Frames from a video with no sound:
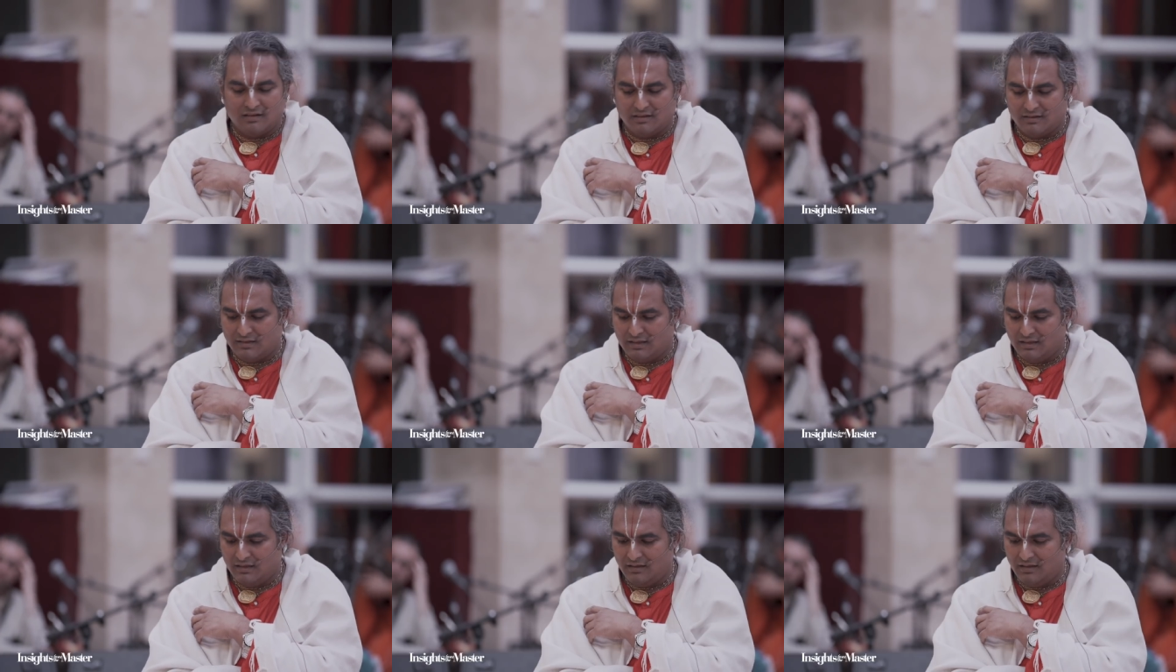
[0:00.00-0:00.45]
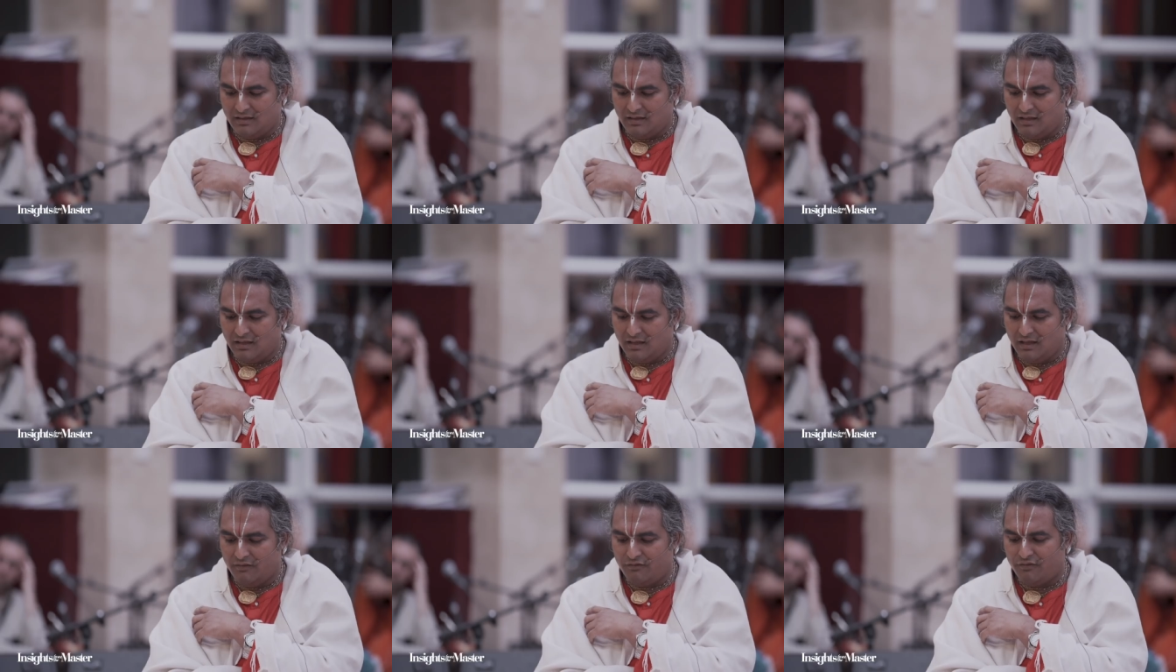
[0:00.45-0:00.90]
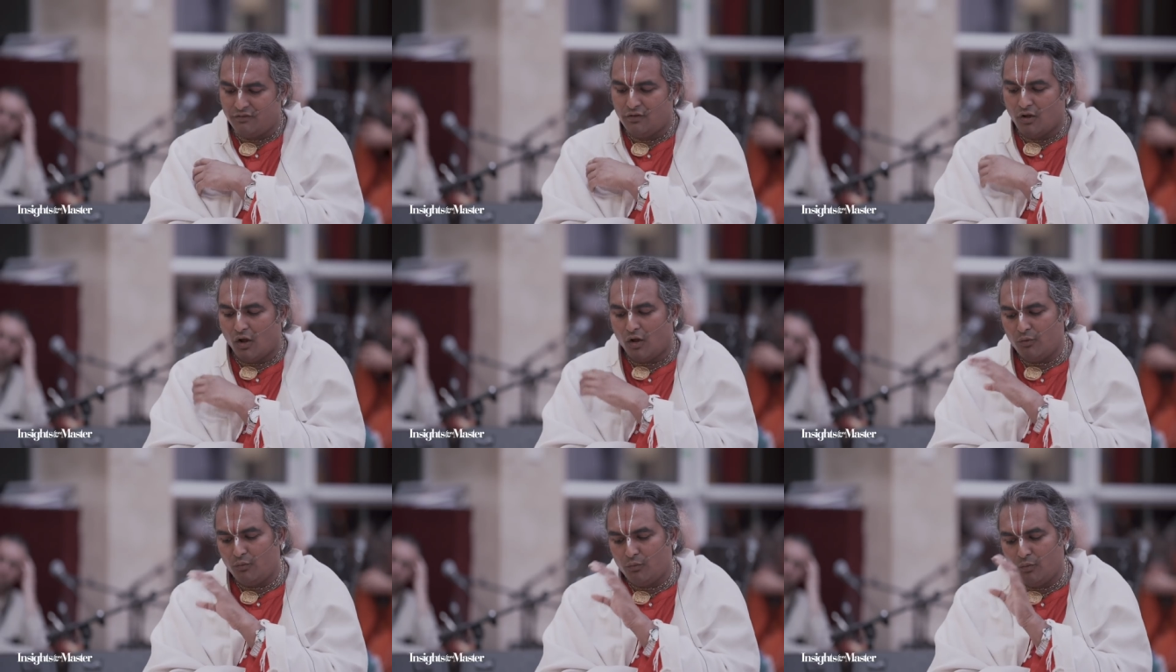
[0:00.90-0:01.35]
Let's see, if
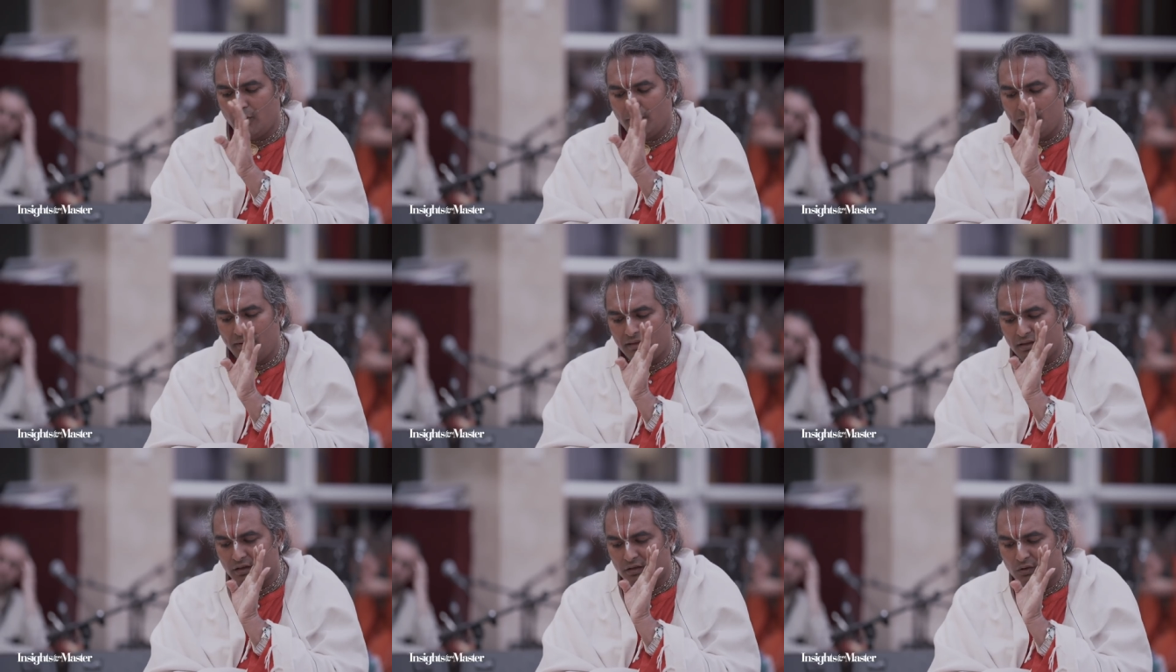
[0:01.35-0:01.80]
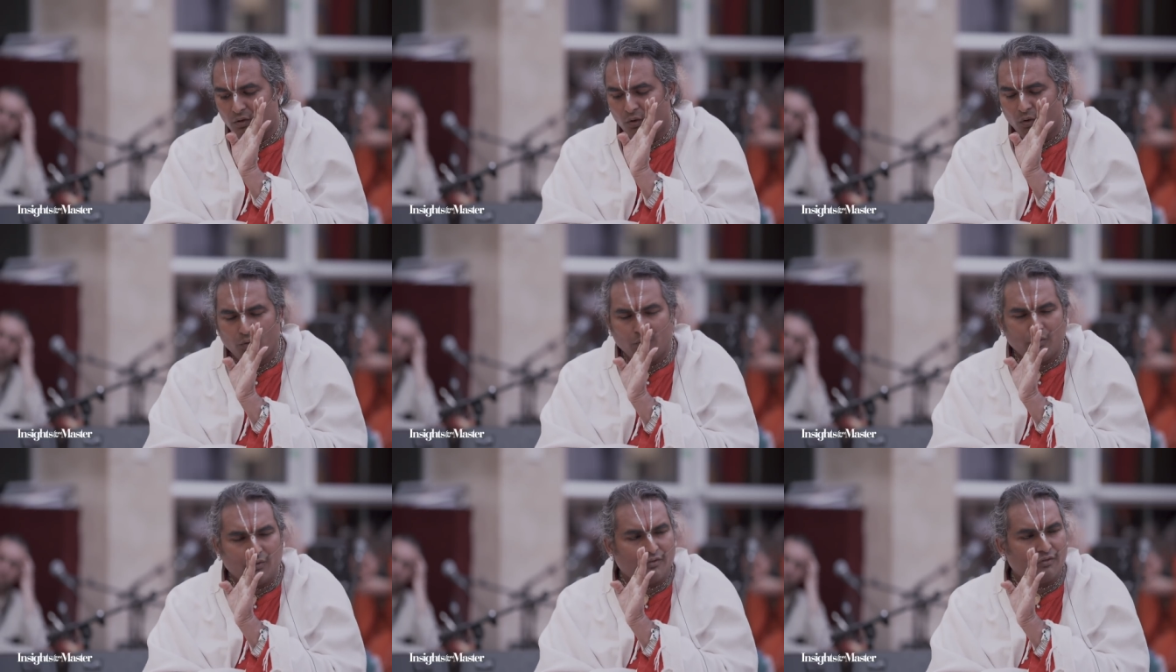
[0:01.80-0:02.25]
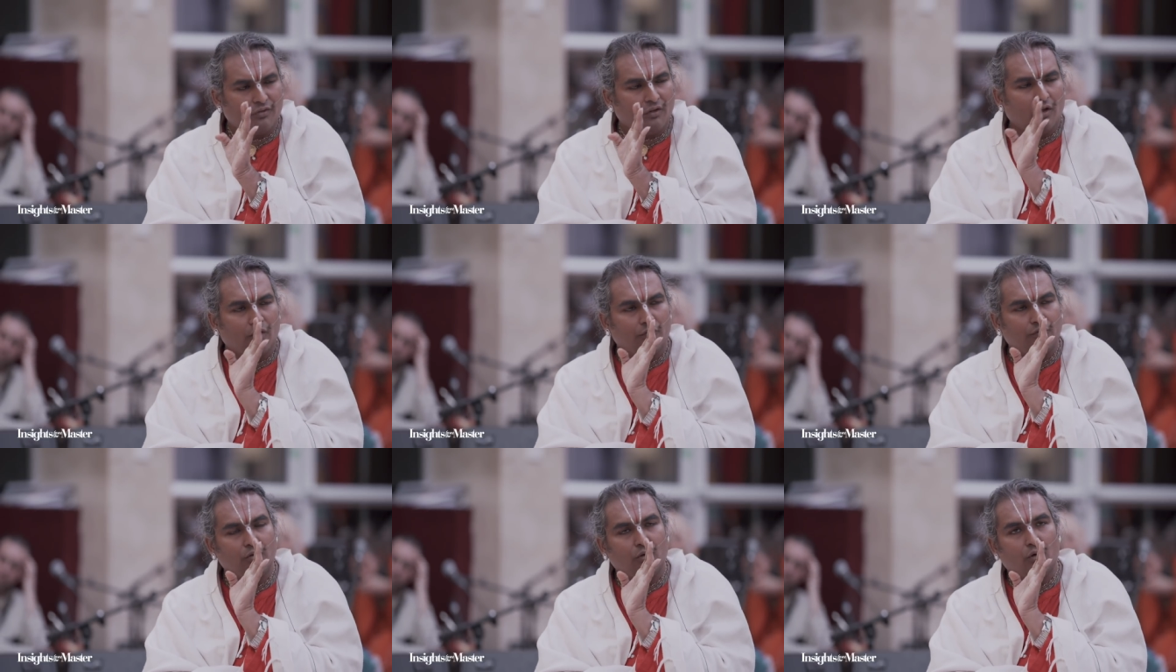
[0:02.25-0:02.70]
God will be the cause
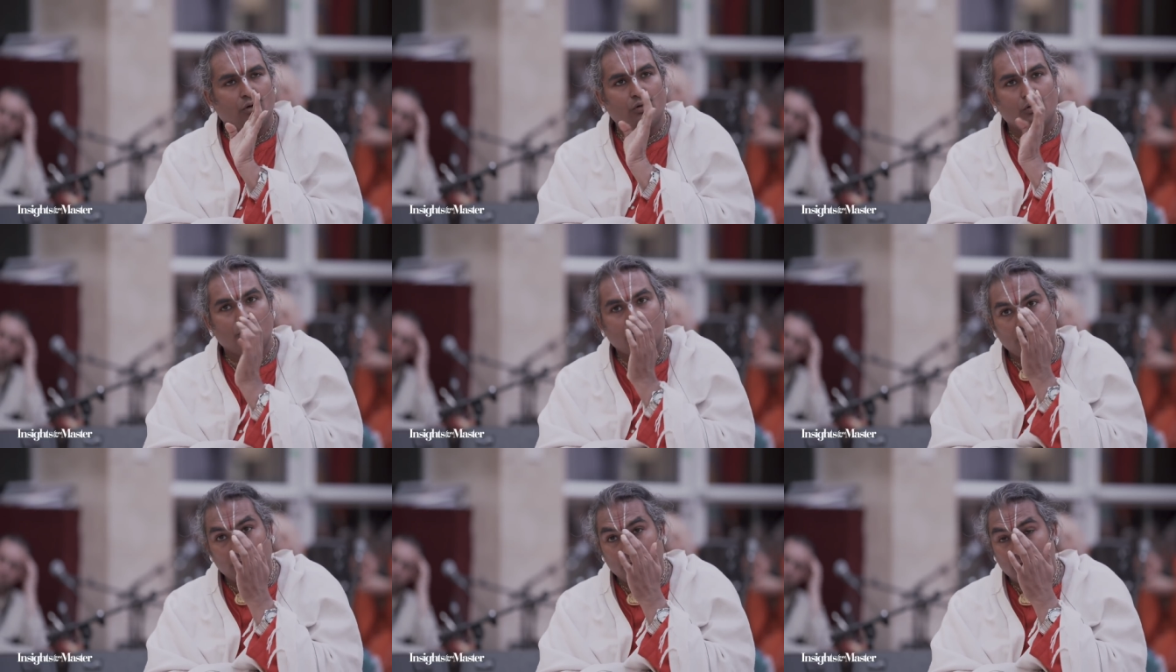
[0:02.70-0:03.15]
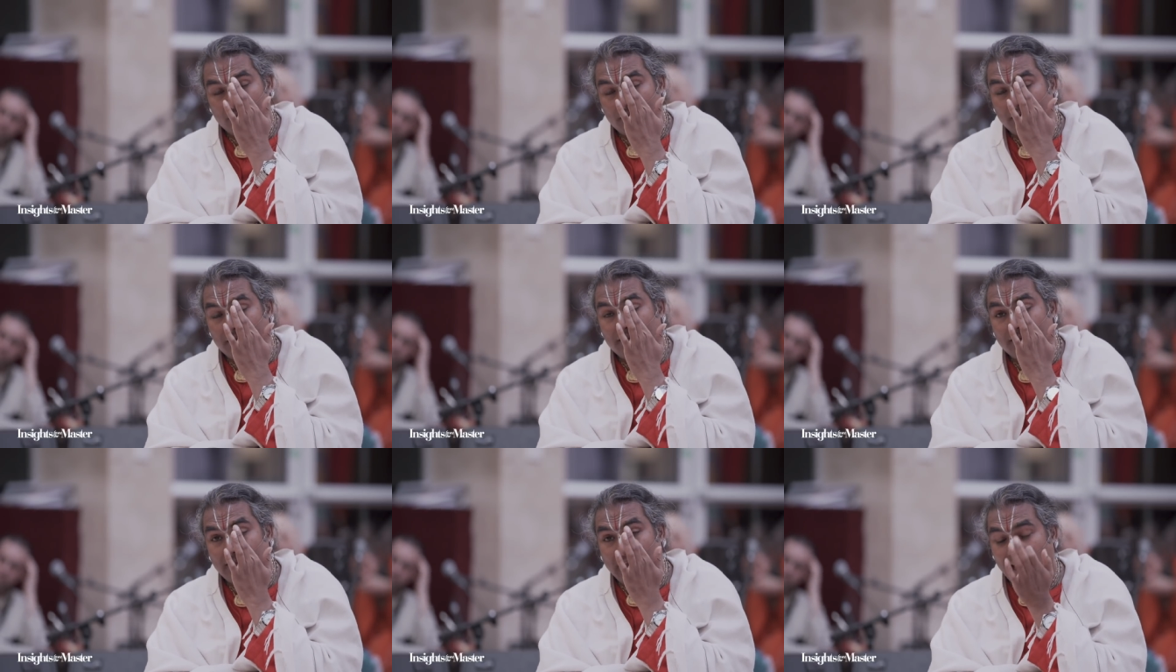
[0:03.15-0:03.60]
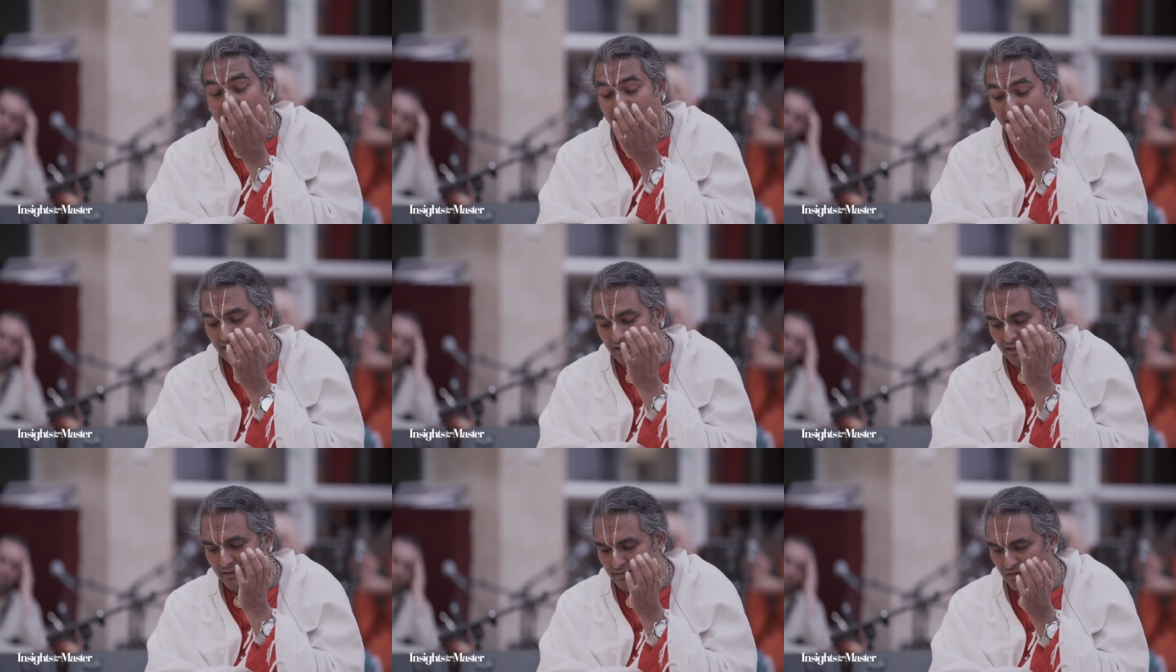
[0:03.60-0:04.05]
of your
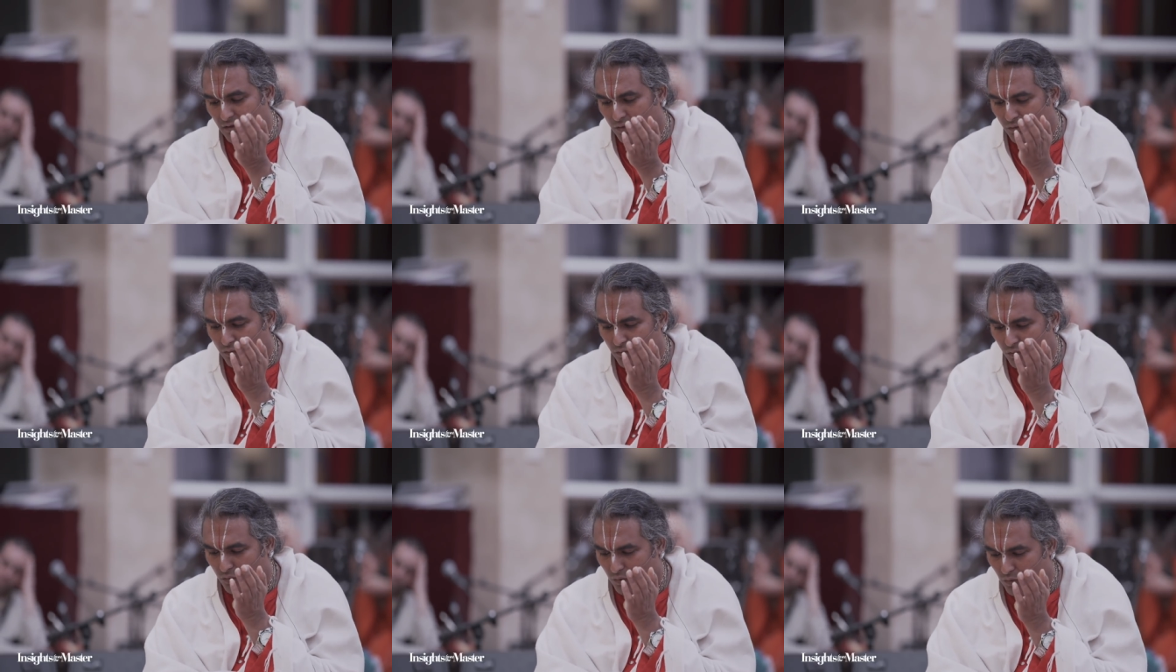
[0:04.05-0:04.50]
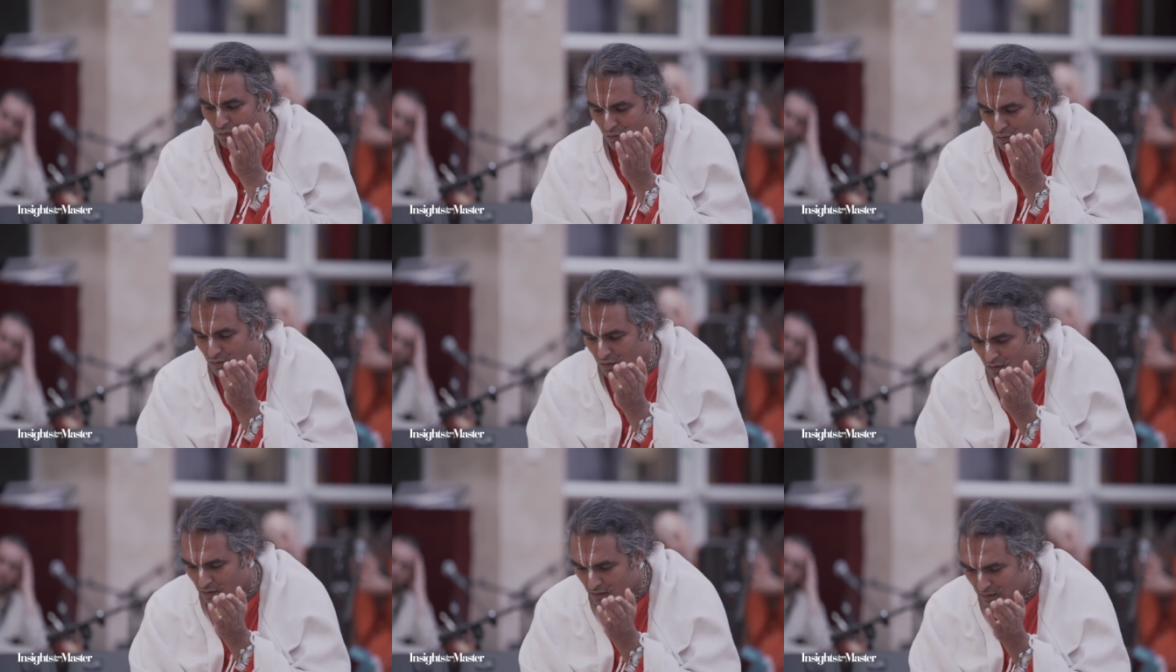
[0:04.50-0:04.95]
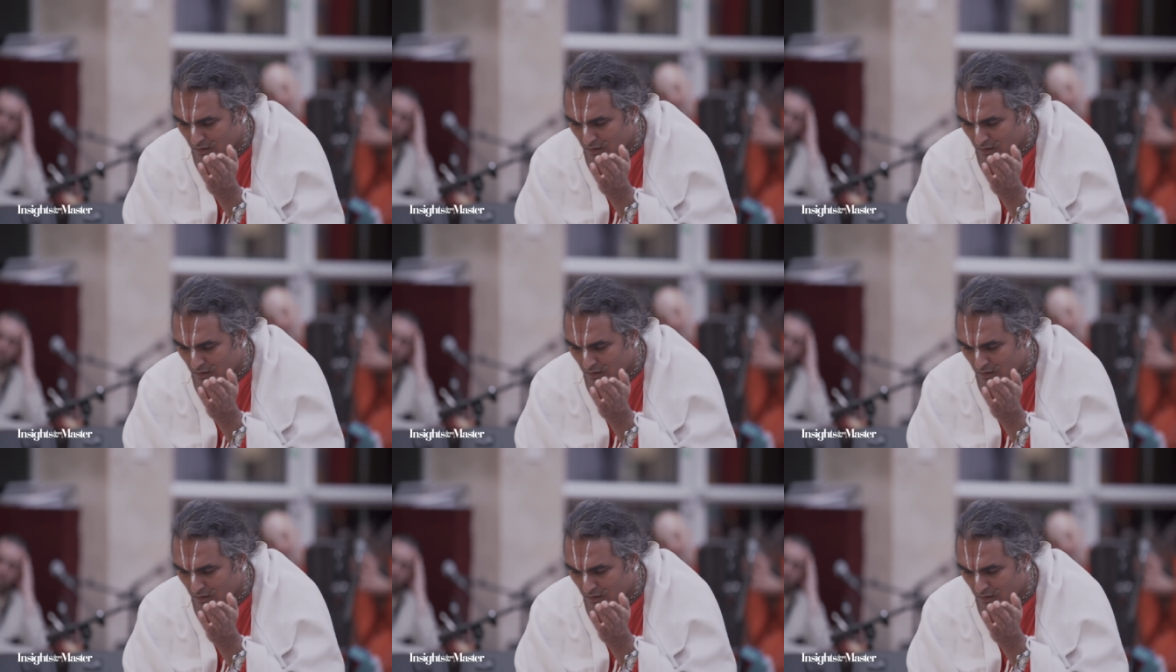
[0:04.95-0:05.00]
sadness or your